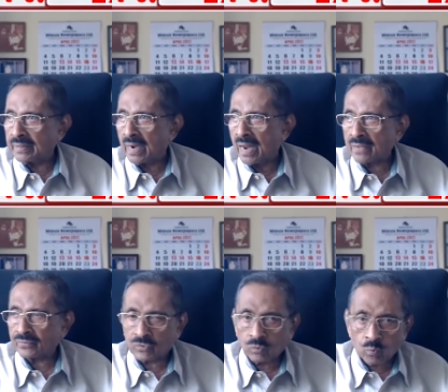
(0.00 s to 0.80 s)
the last
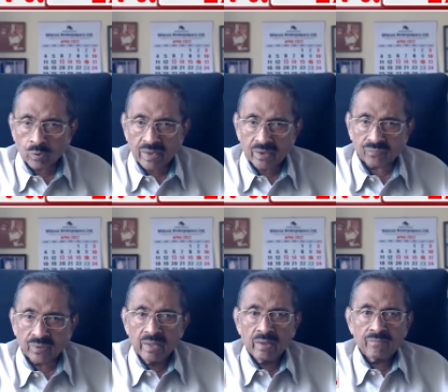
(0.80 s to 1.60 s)
two days,
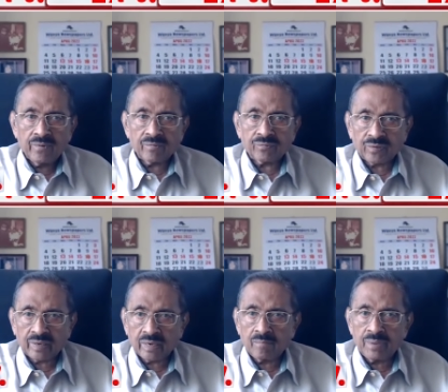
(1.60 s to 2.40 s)
we have
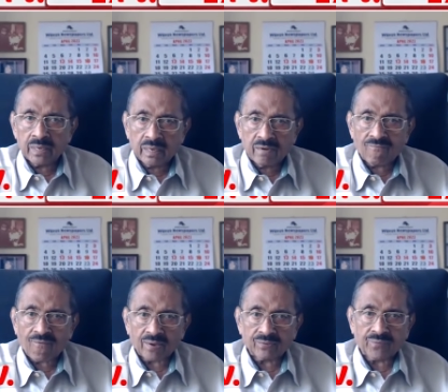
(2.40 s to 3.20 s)
seen a big
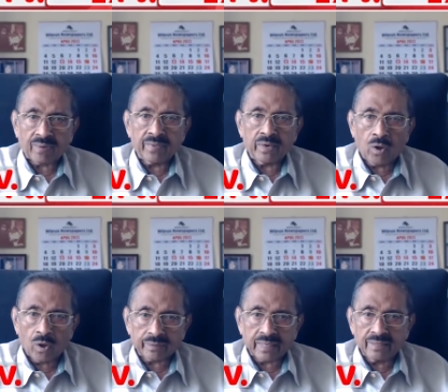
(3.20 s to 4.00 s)
influx from the
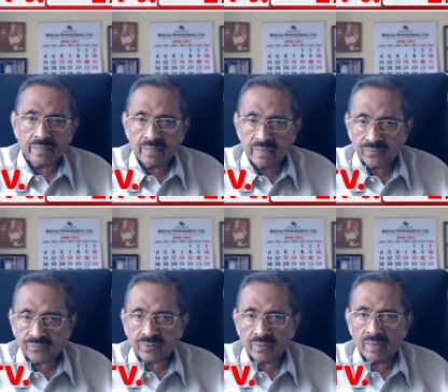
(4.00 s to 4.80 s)
north and the
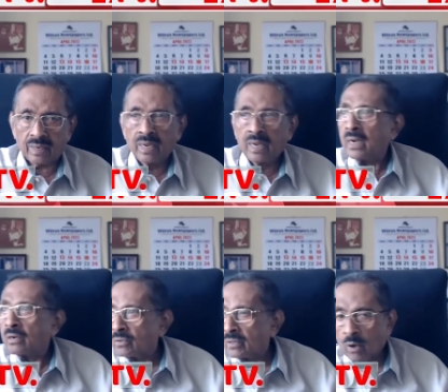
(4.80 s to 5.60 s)
east uh,
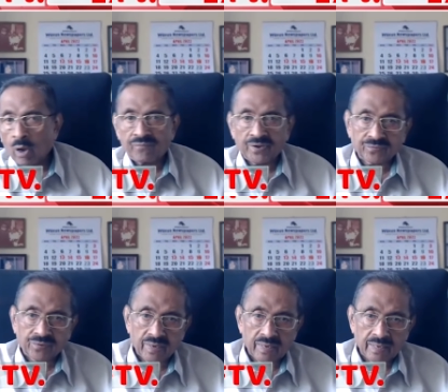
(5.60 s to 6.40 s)
to the Galle Face
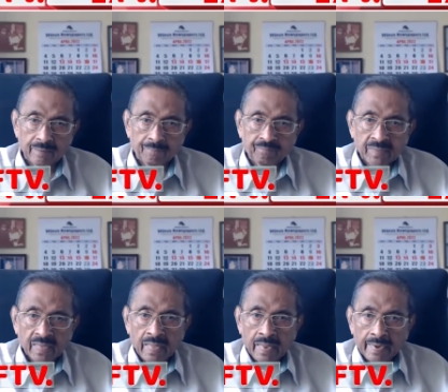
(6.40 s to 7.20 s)
Green.
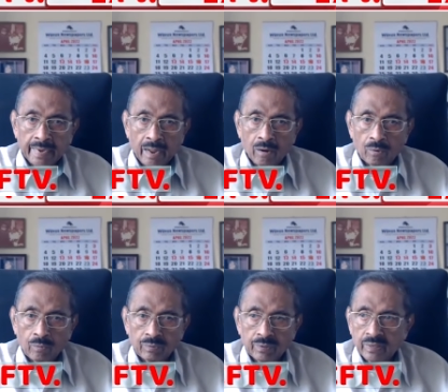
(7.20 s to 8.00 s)
Now,
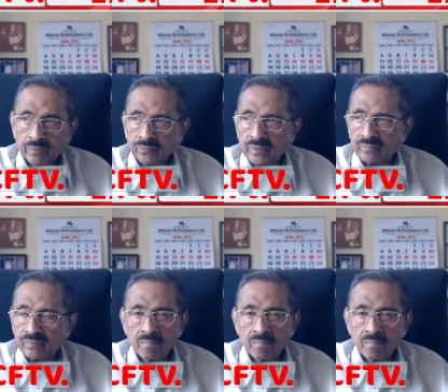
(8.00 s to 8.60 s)
this is in